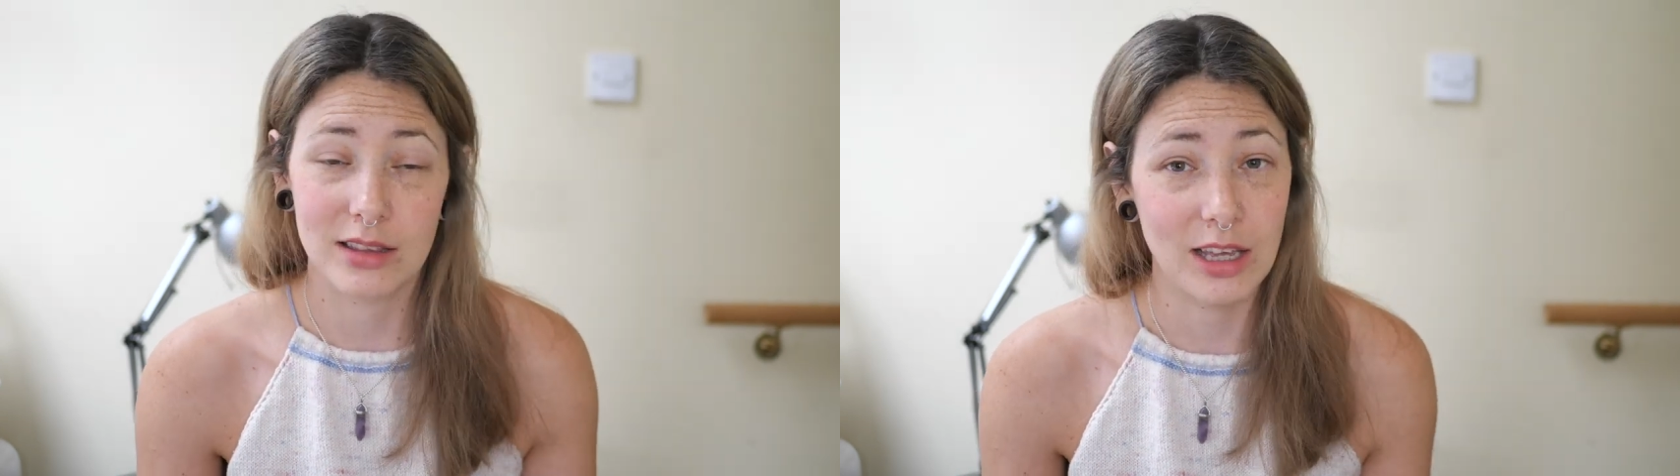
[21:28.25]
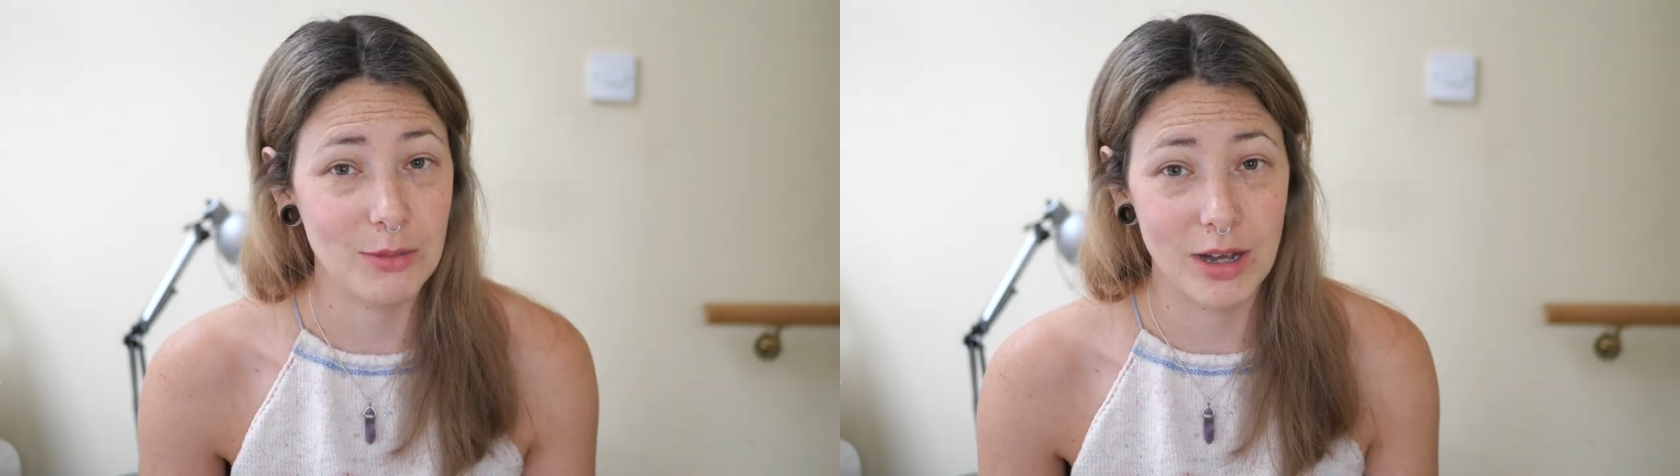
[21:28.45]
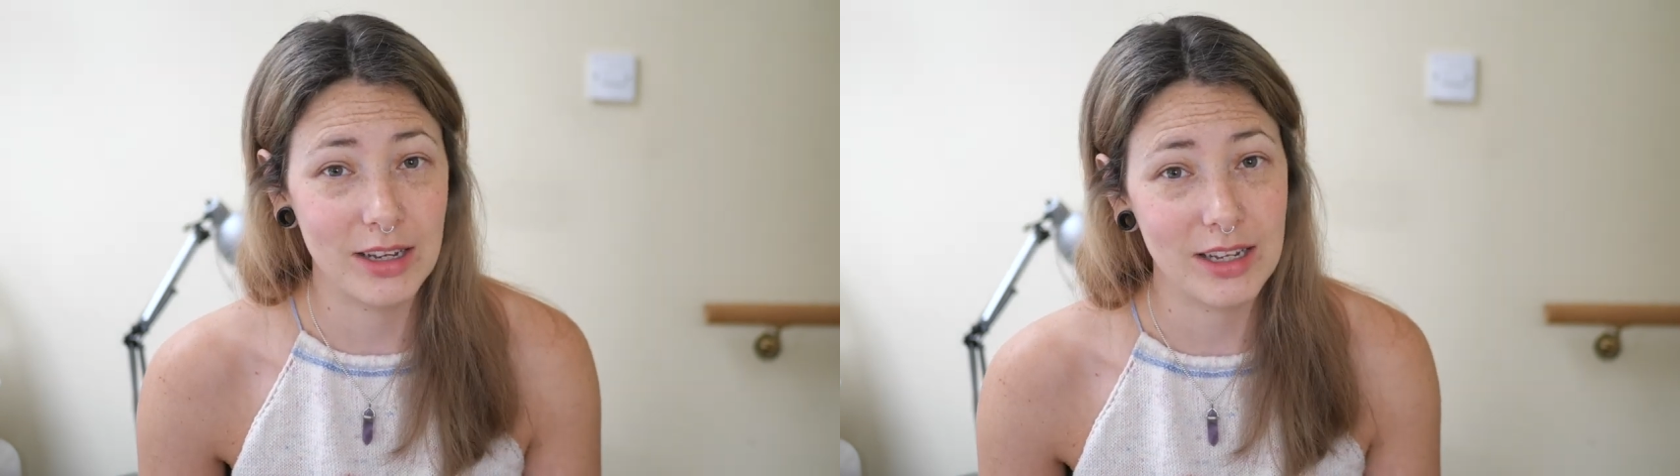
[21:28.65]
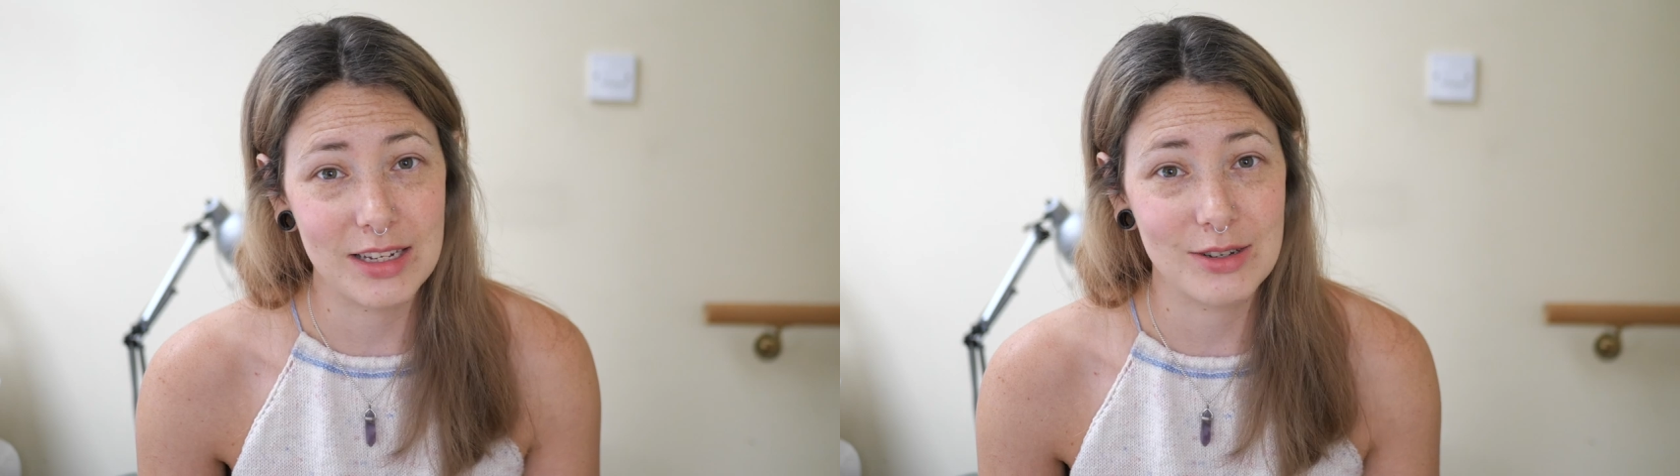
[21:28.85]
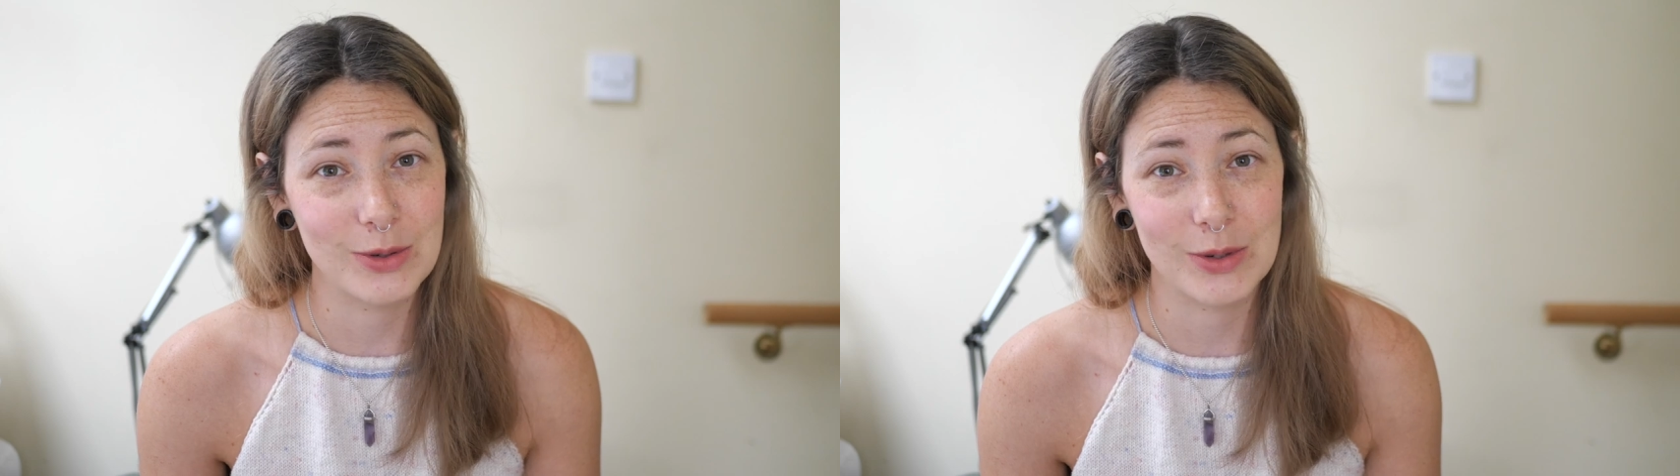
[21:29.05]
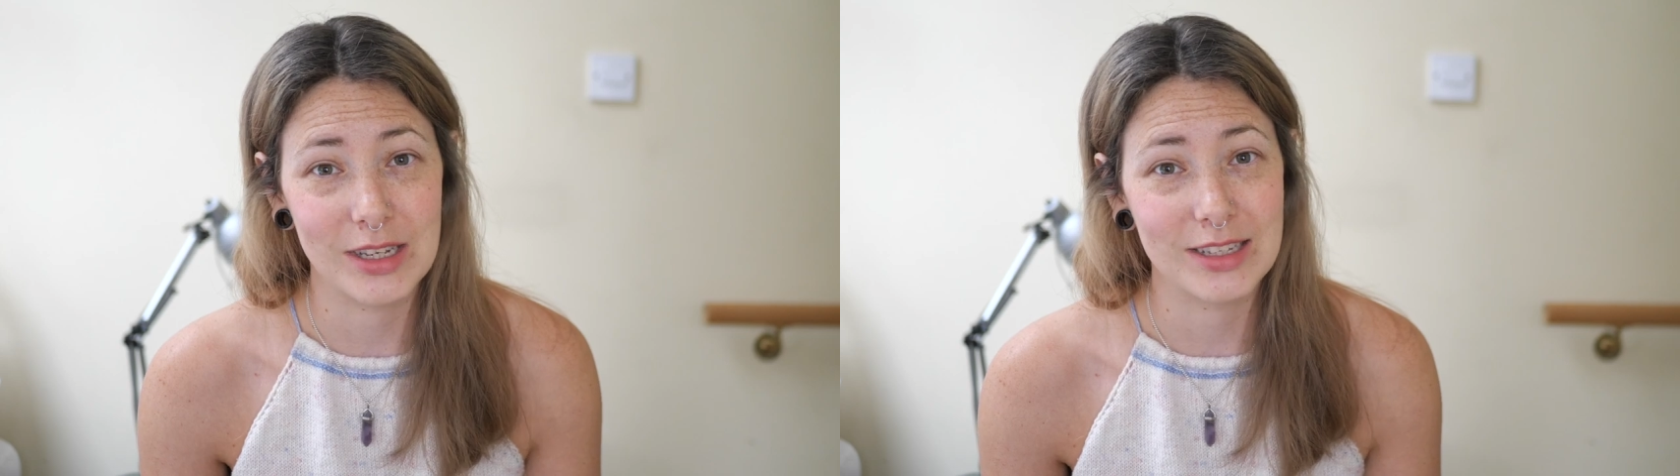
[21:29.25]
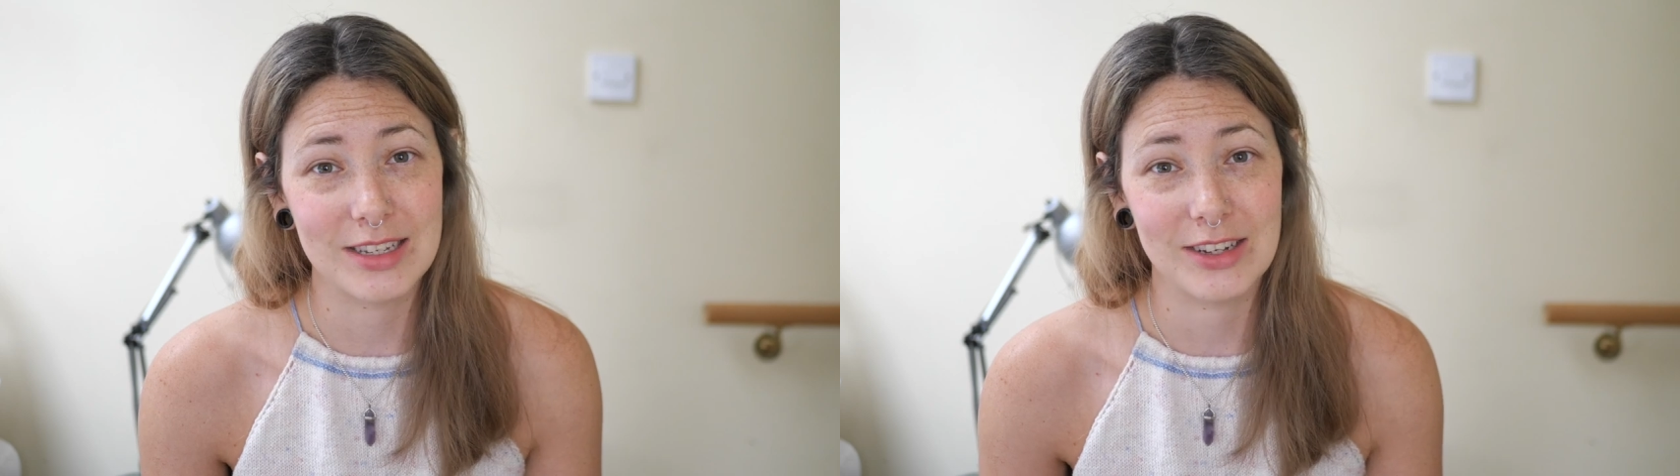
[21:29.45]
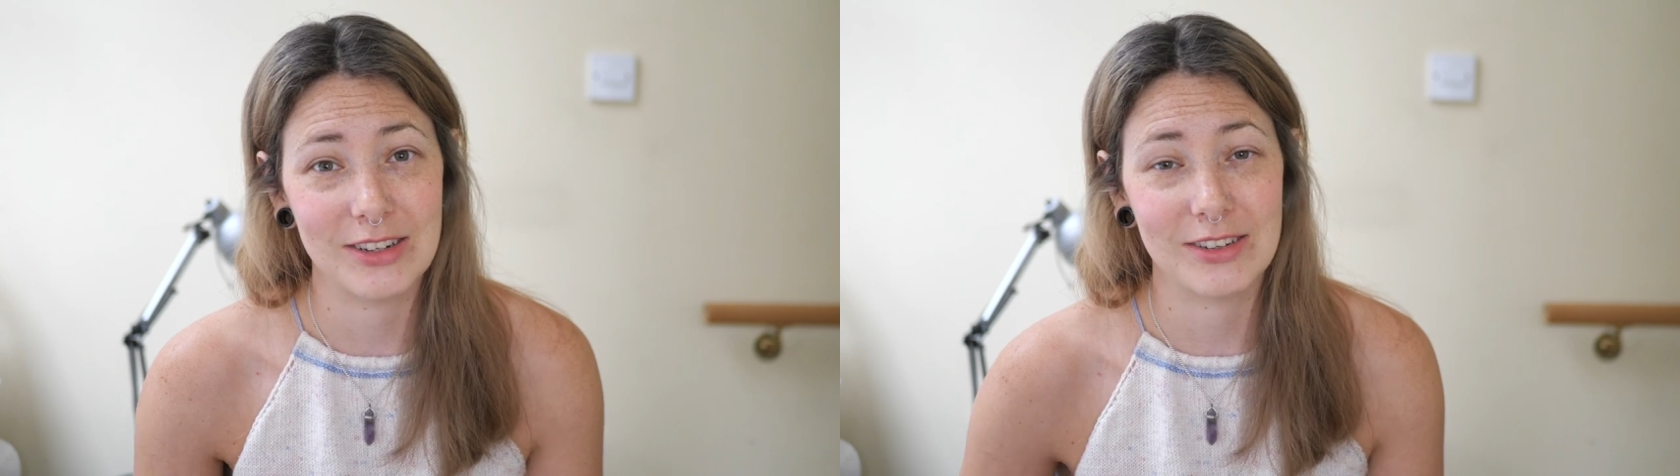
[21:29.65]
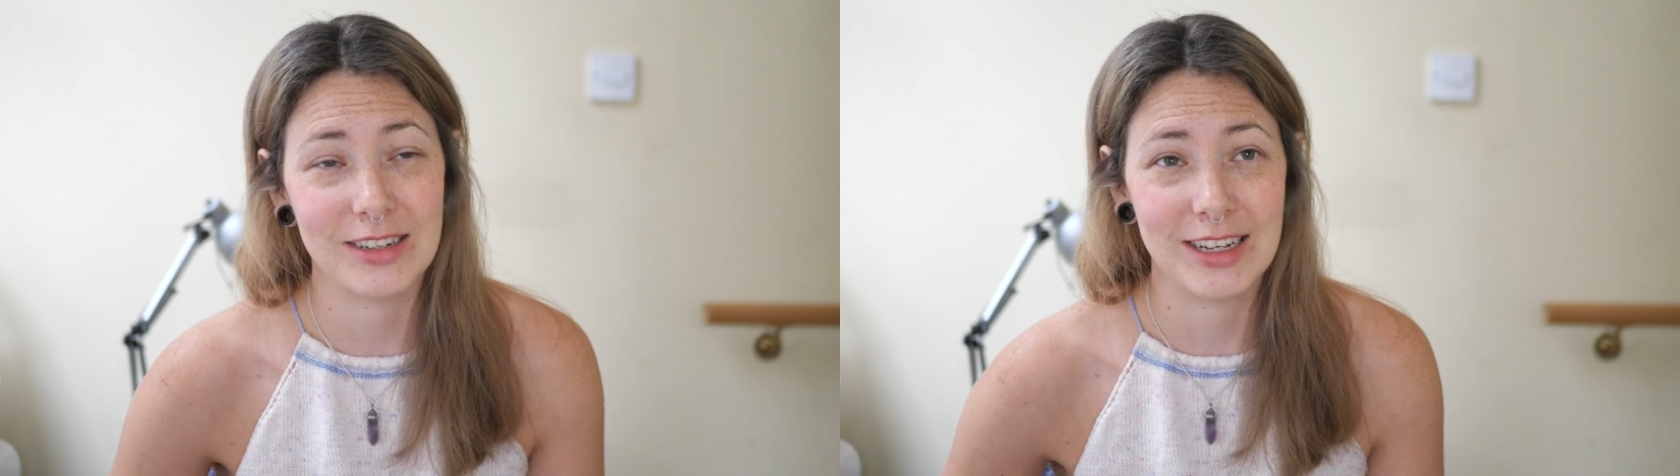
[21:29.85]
they might need talking to.